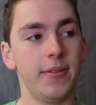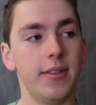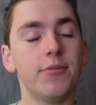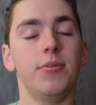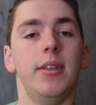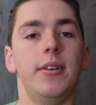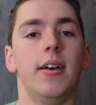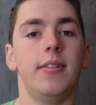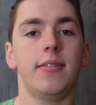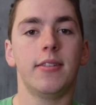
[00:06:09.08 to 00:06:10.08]
This really
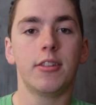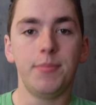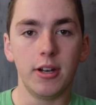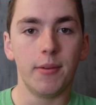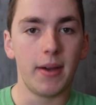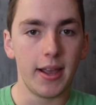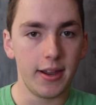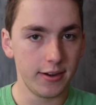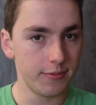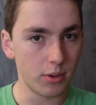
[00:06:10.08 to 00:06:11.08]
does speed up my
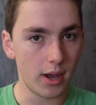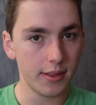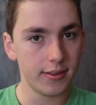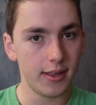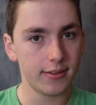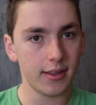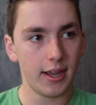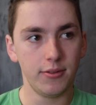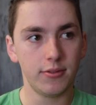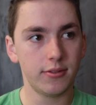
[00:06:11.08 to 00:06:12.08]
editing process. I
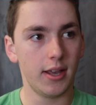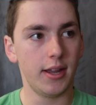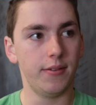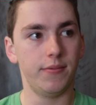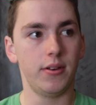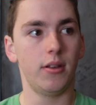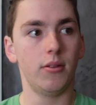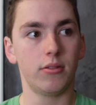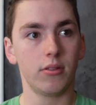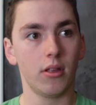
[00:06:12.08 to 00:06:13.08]
used to edit
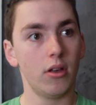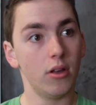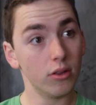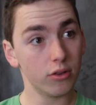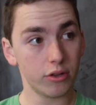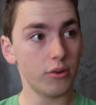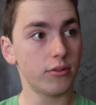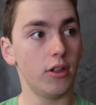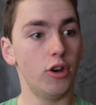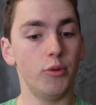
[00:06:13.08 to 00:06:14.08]
videos so slow